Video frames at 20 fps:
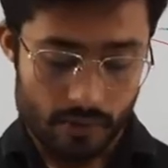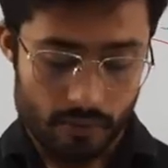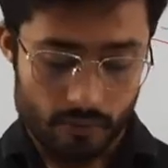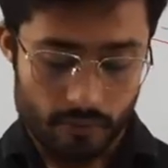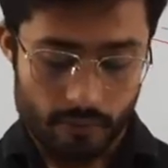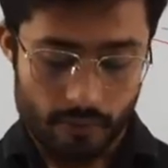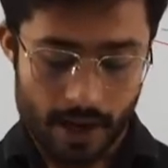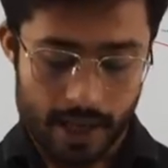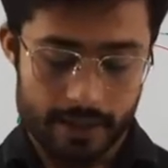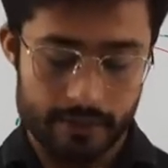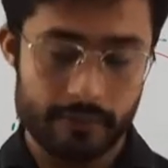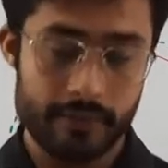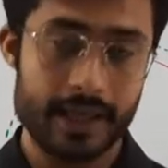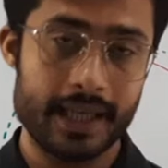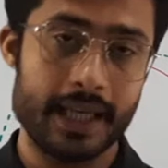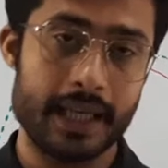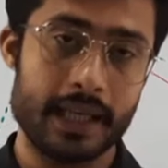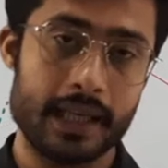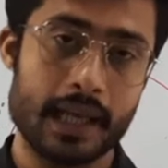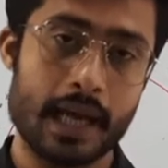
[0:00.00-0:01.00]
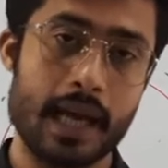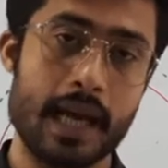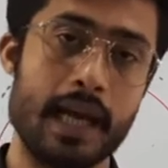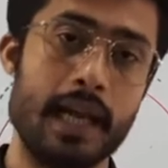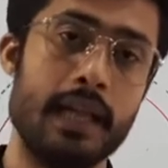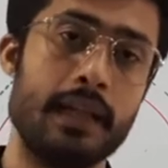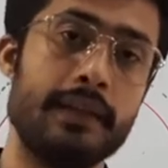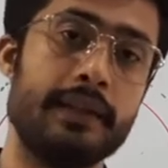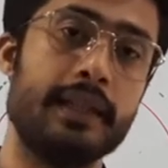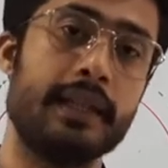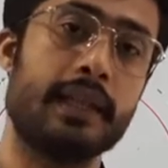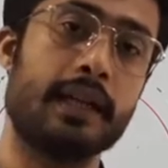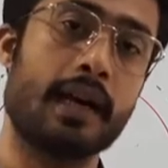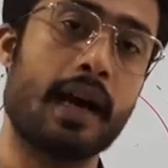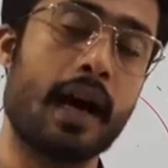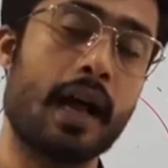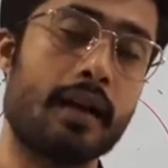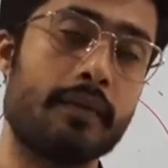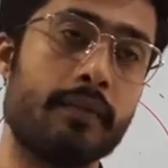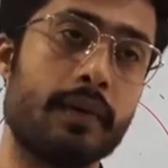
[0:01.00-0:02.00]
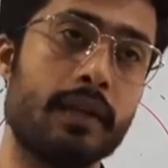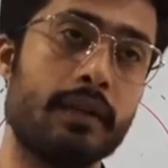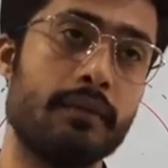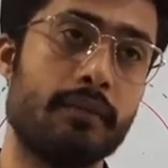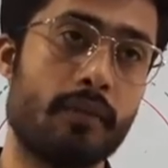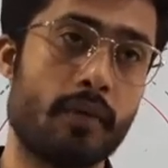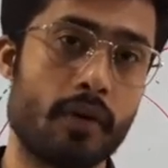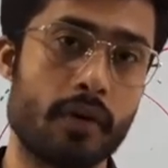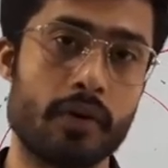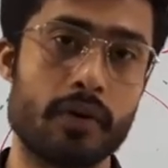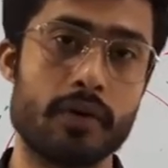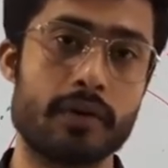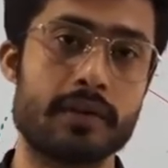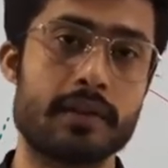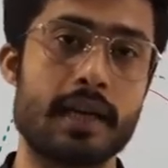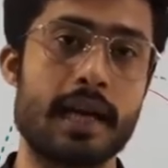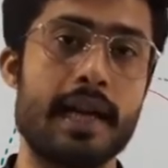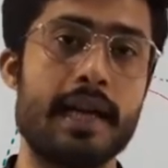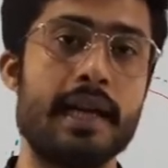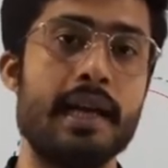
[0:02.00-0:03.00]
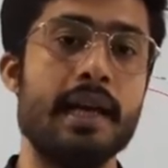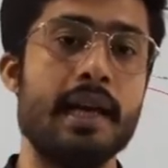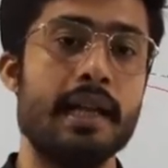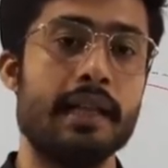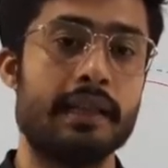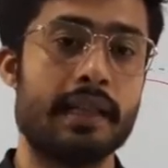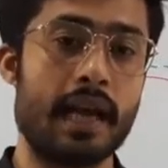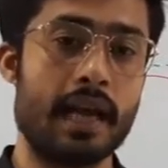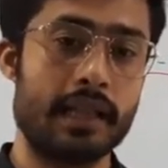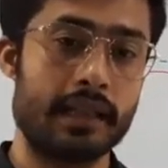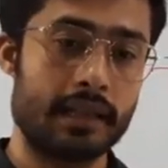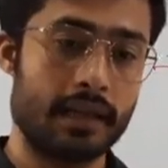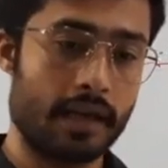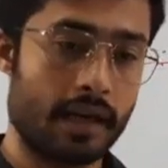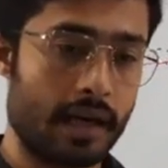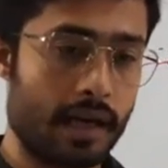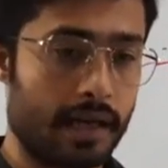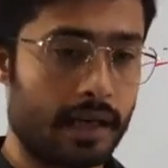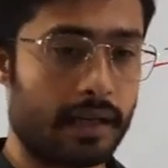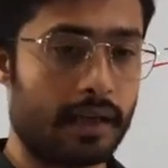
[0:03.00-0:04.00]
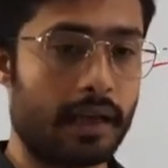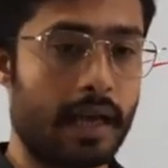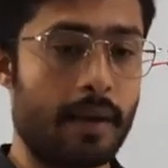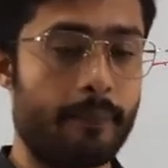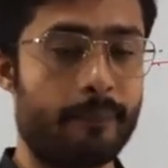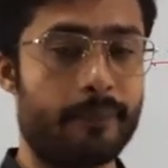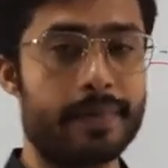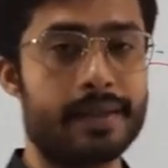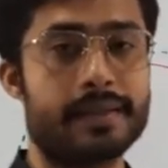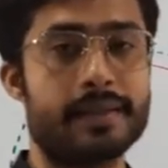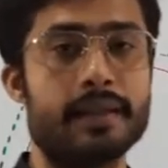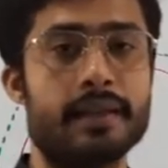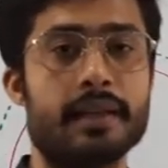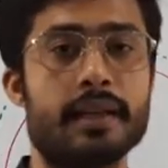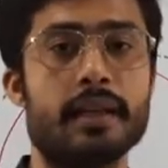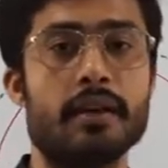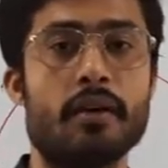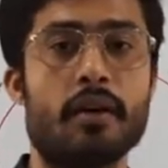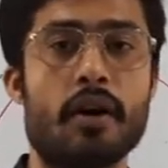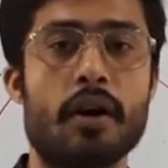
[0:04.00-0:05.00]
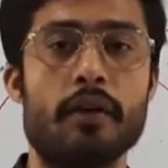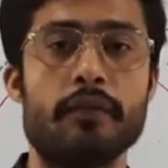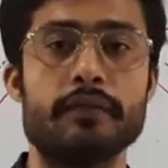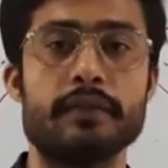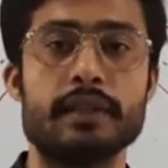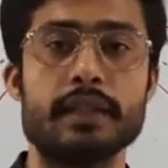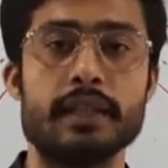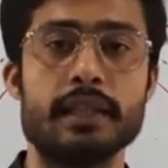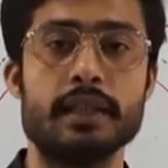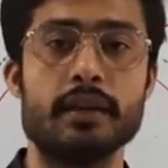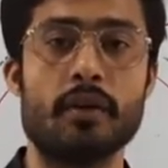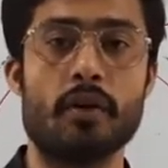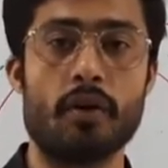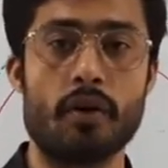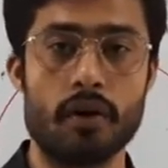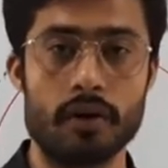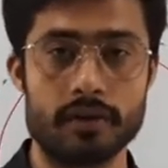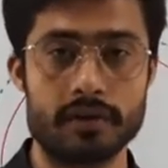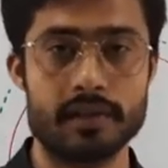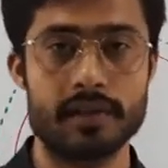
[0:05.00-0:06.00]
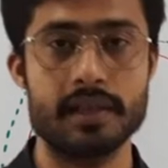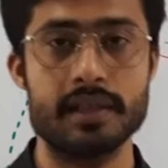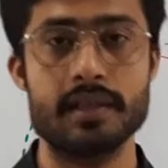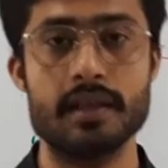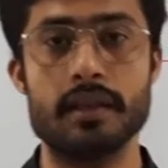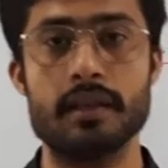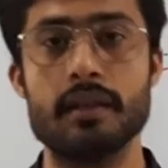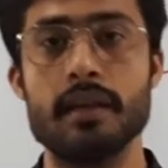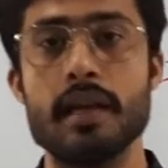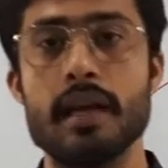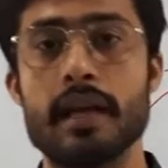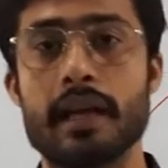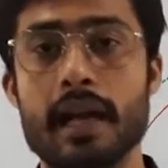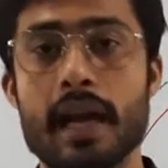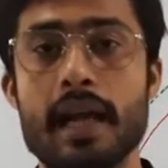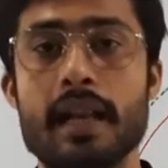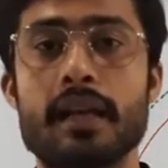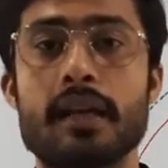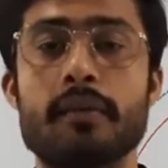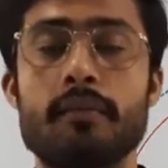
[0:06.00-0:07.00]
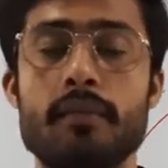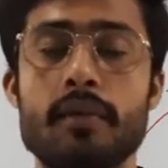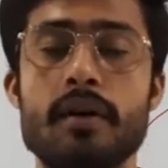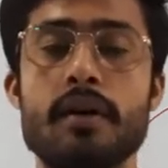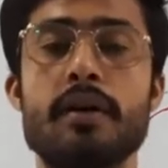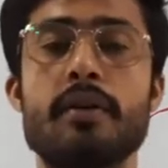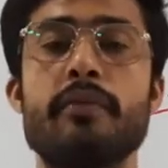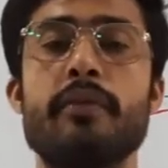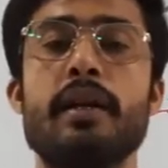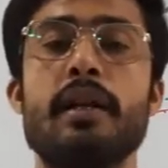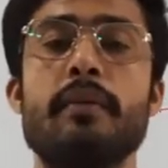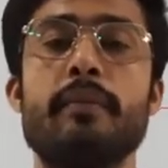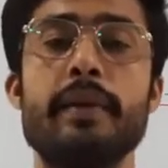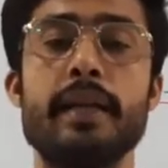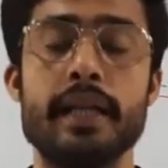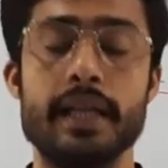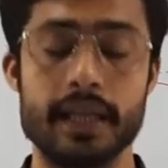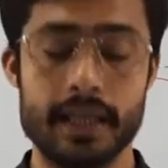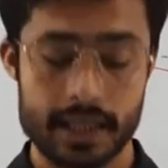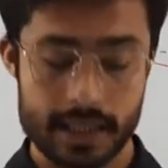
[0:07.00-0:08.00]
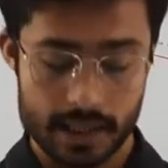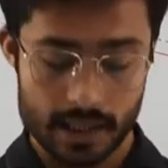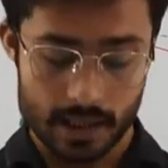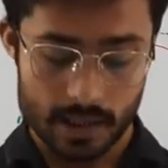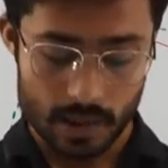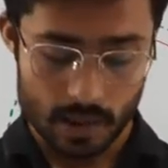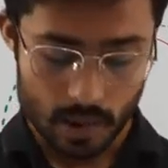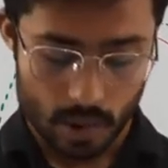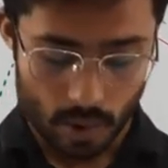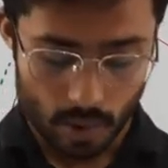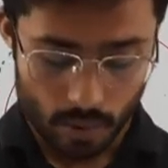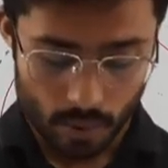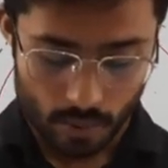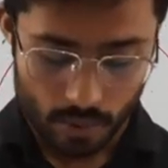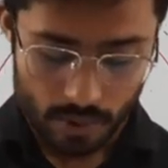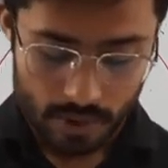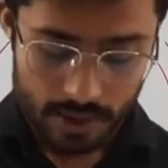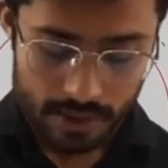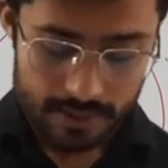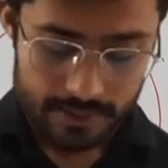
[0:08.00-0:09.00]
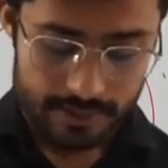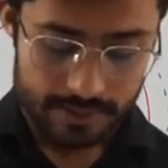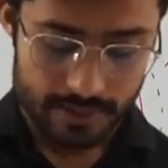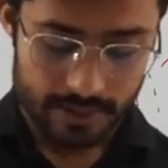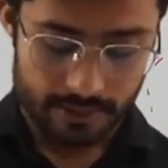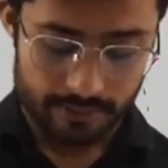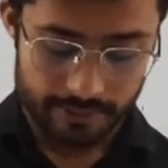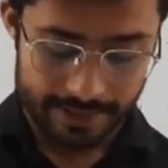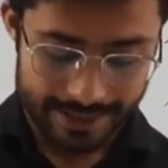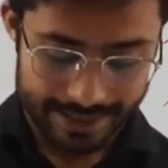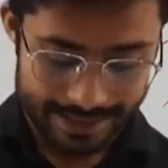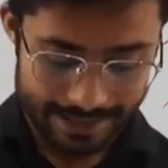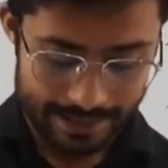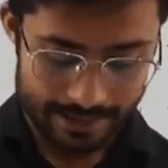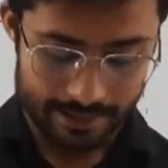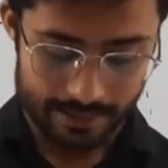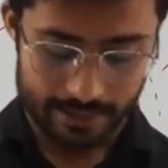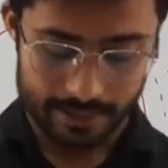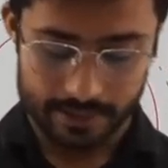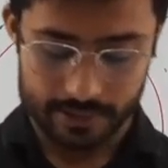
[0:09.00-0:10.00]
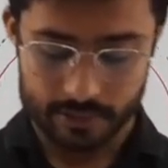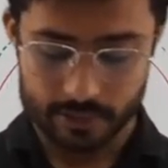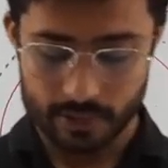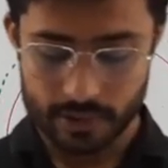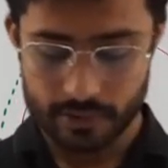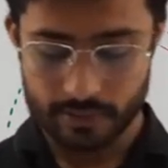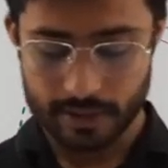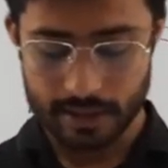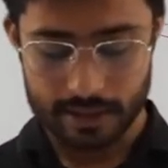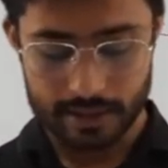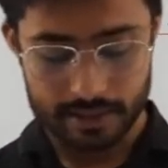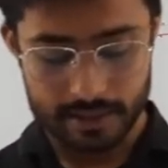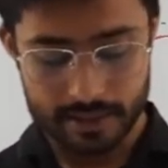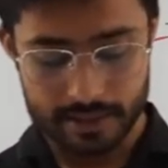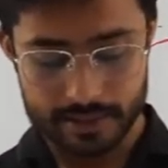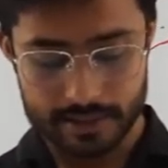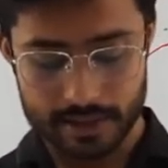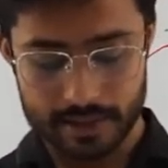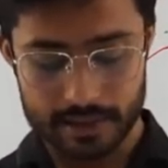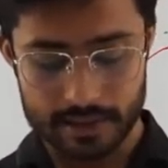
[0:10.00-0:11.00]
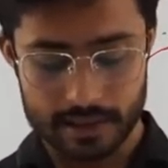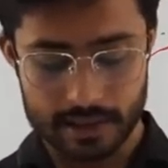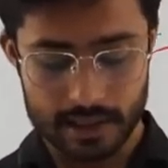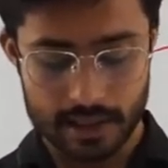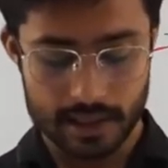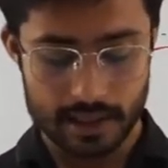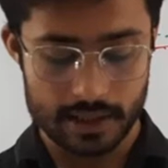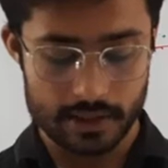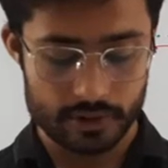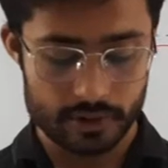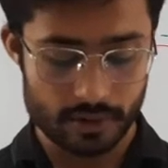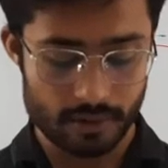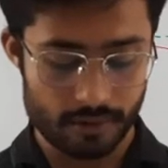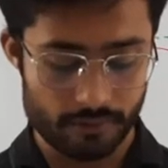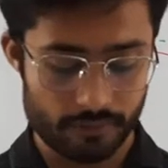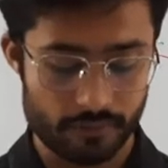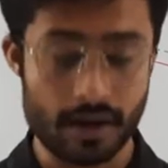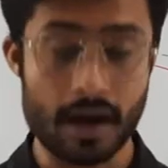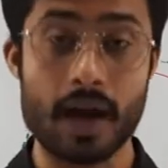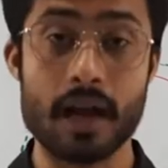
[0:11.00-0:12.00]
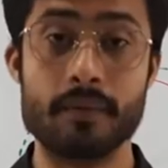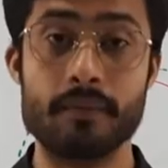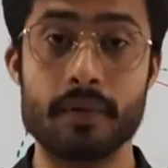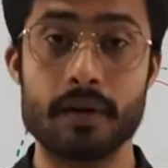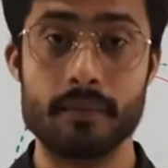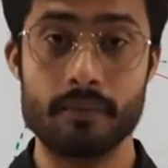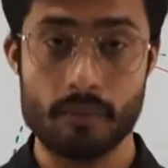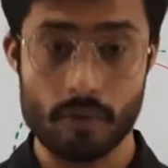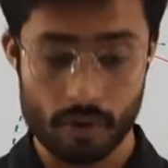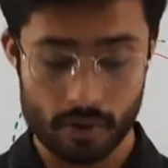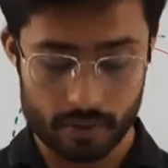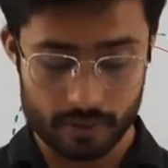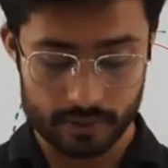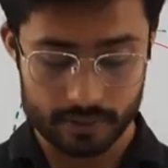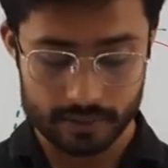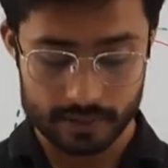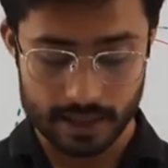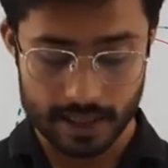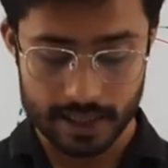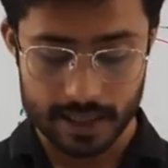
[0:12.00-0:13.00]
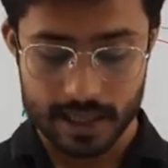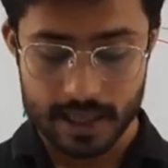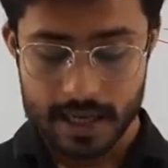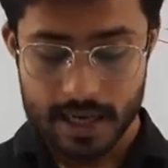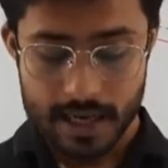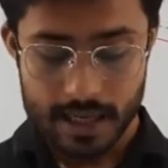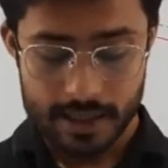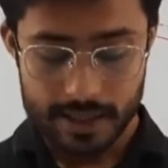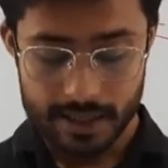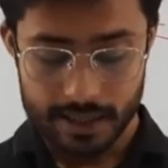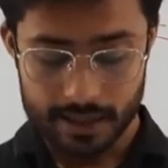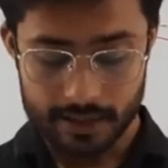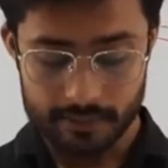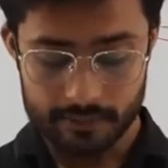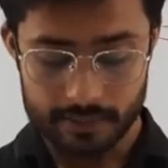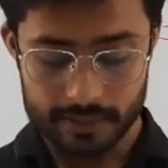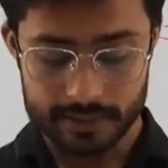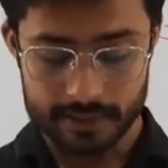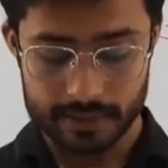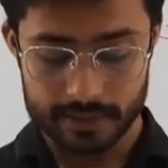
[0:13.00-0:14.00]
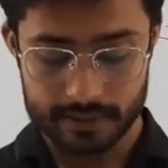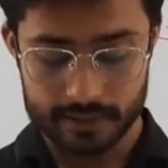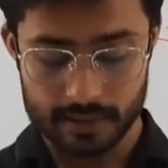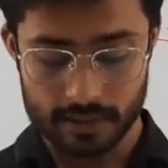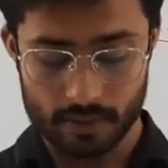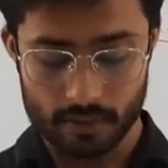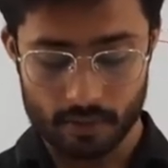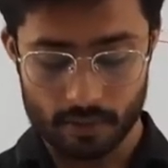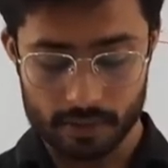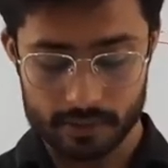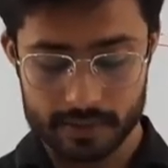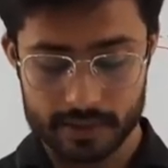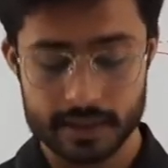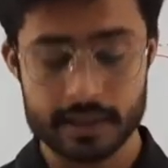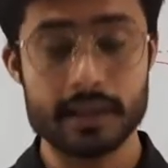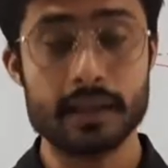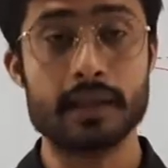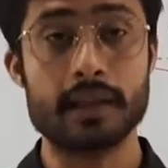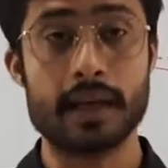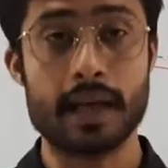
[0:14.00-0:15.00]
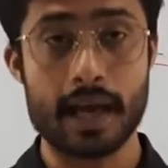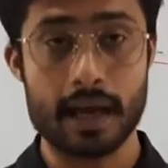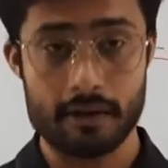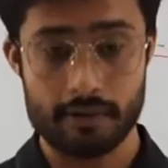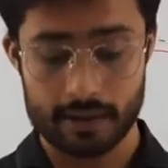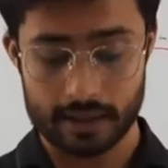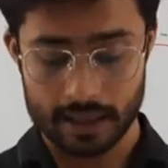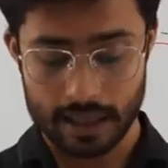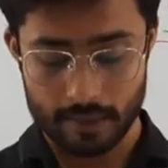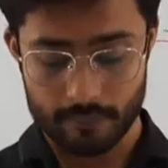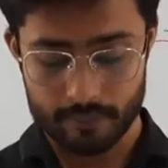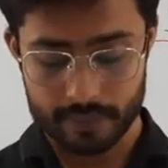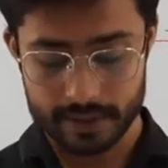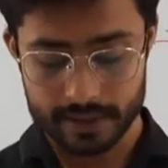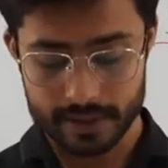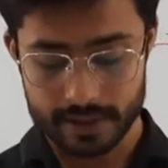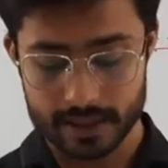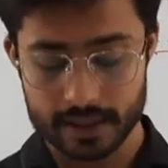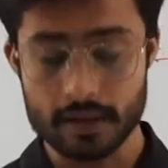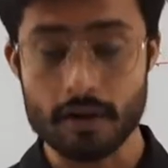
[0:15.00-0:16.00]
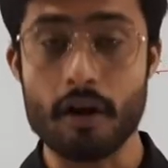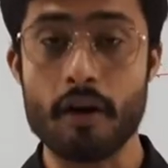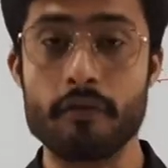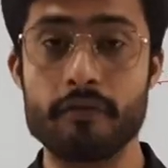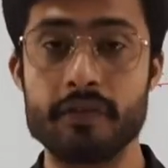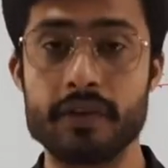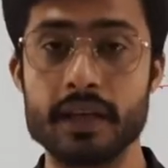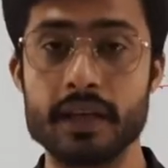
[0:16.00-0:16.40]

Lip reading: when we inhale the carbon monoxide, then the capacity of the oxygen carrying blood will be low. See, here reading it again so you can understand. Inhalation of carbon monoxide decreases the oxygen carrying capacity of